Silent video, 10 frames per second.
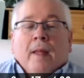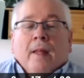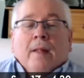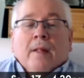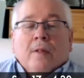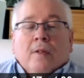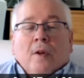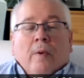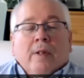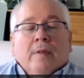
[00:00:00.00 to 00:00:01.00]
This is
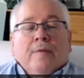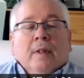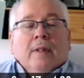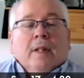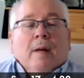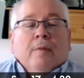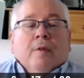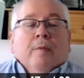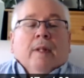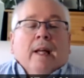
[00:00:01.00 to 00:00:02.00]
always a fun time
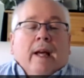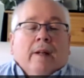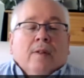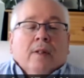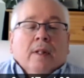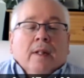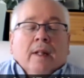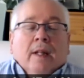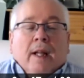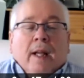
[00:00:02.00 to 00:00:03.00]
to relax
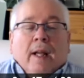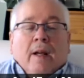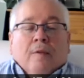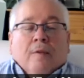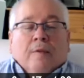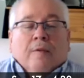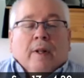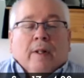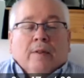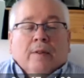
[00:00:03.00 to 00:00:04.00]
and hang out for
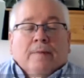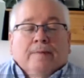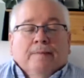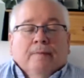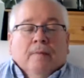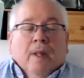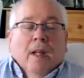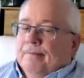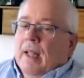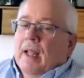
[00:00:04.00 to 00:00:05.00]
friends.
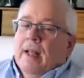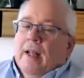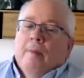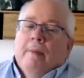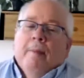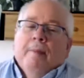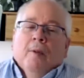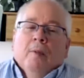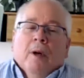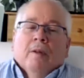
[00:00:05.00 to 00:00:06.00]
And now I'm happy
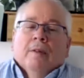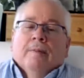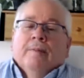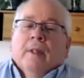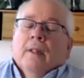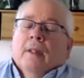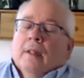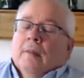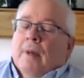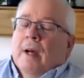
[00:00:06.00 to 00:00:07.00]
to welcome
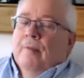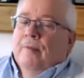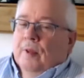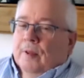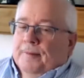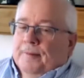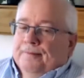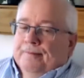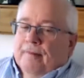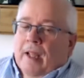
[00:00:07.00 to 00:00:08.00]
Bob Fuller.
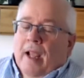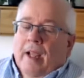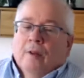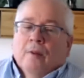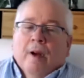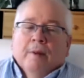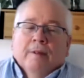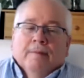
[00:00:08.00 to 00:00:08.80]
How you doing, Robert?